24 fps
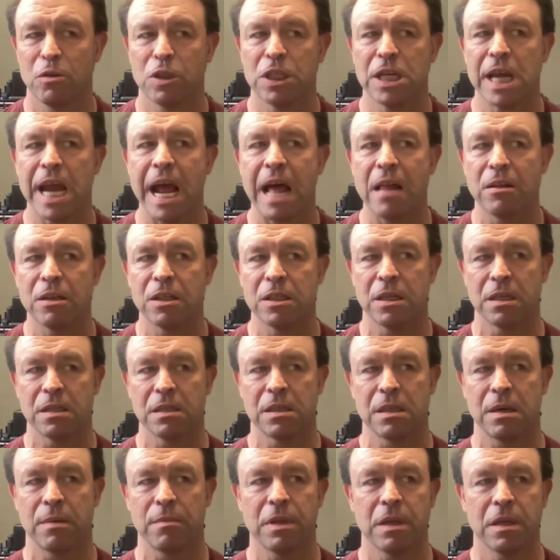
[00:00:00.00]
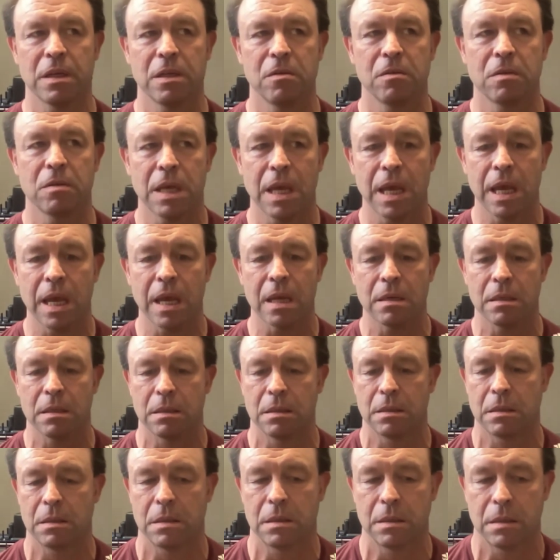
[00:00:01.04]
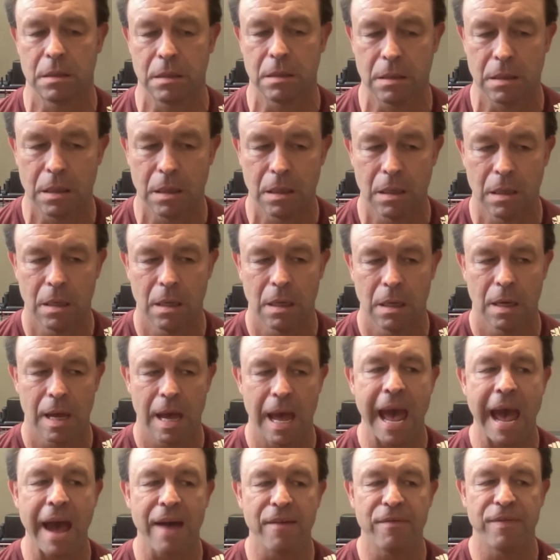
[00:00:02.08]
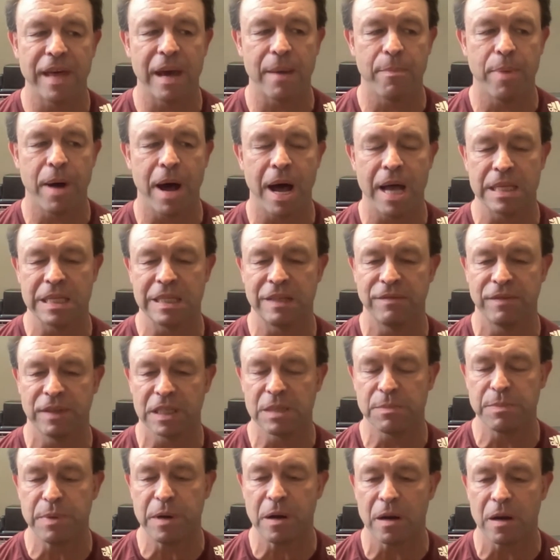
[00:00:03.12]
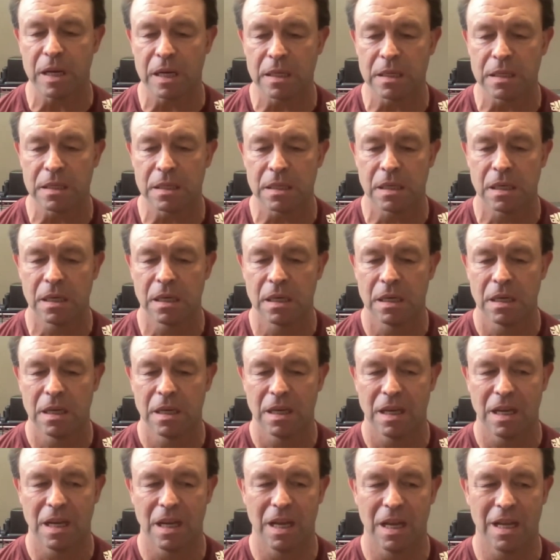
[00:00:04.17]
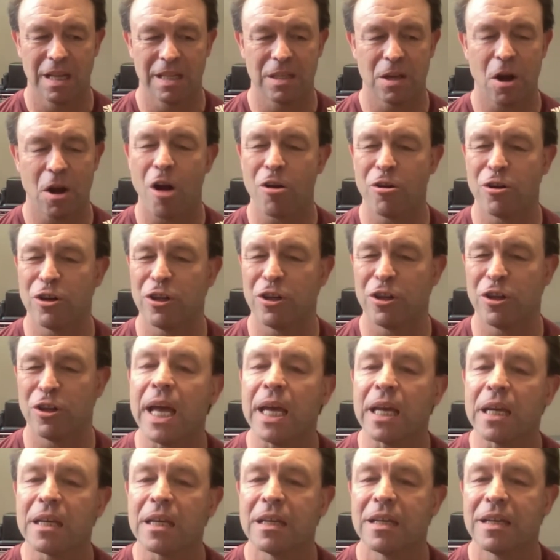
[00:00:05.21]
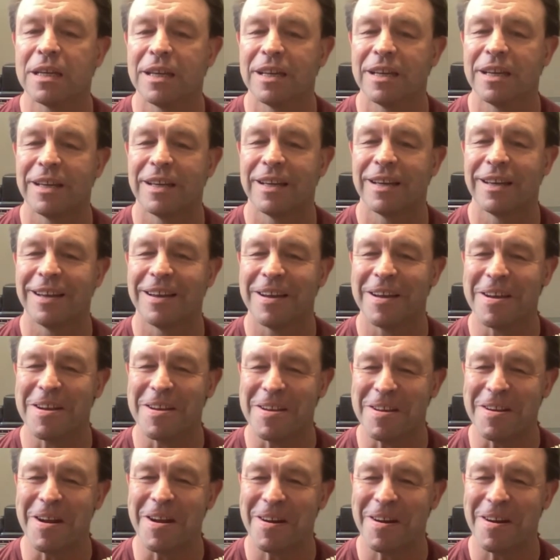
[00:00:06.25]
challenged on something, you can't have that positive experience. It's harder to like, you know,